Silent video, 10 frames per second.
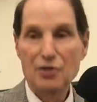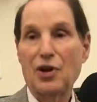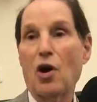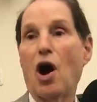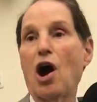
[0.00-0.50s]

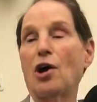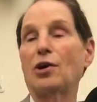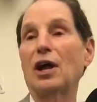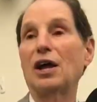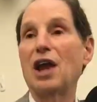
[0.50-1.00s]
There
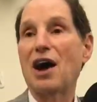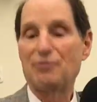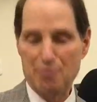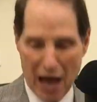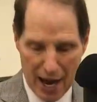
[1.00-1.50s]
aren't
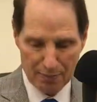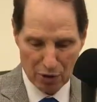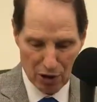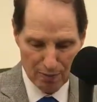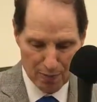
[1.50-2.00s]
enough
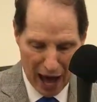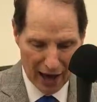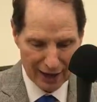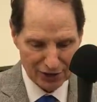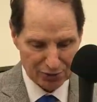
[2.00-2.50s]
paper
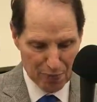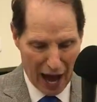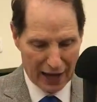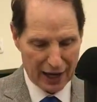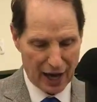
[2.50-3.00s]
ballots
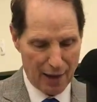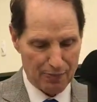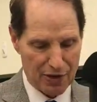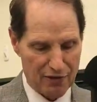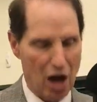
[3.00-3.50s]
backing
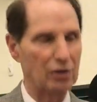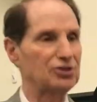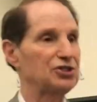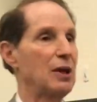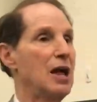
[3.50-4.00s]
up the votes.